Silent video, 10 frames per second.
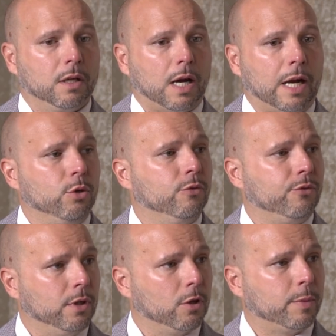How do you
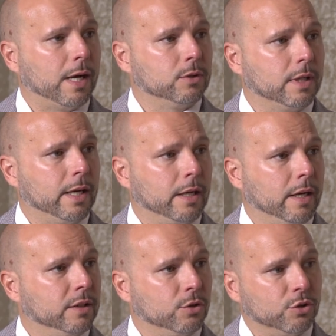feel about that?
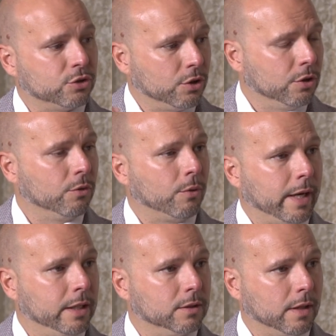And is there a certain
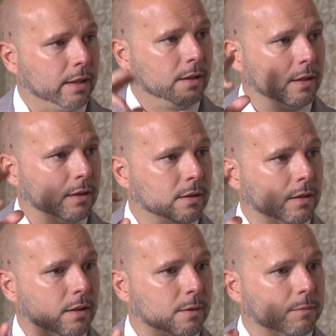range, like
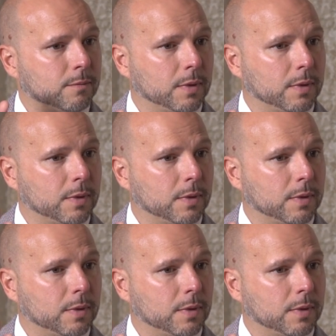the